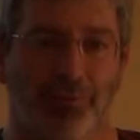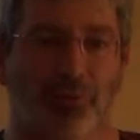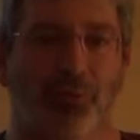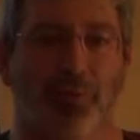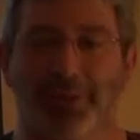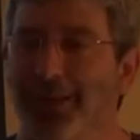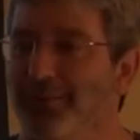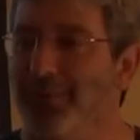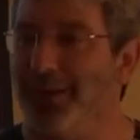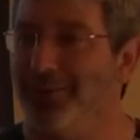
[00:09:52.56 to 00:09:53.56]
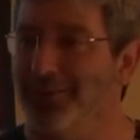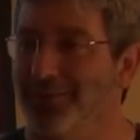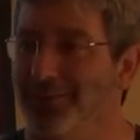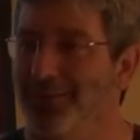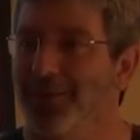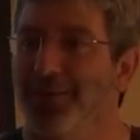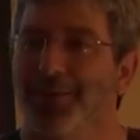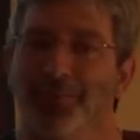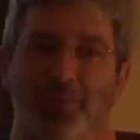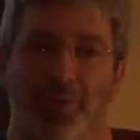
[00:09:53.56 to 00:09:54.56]
to a data record.
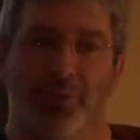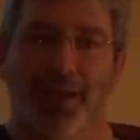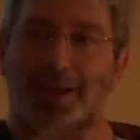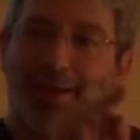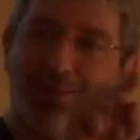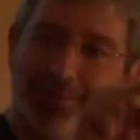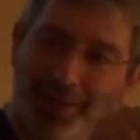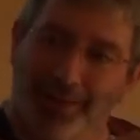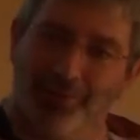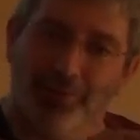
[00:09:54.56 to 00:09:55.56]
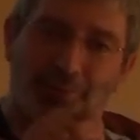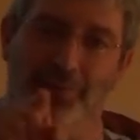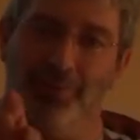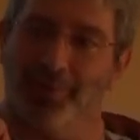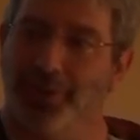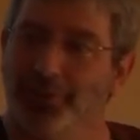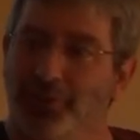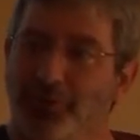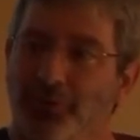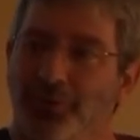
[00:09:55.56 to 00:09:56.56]
You add latitude,
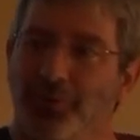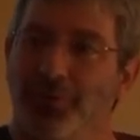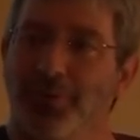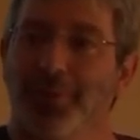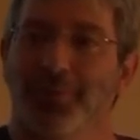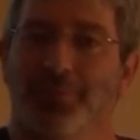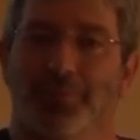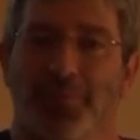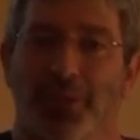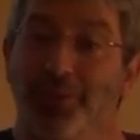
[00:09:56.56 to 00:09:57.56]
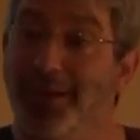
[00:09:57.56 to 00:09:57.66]
longitude, you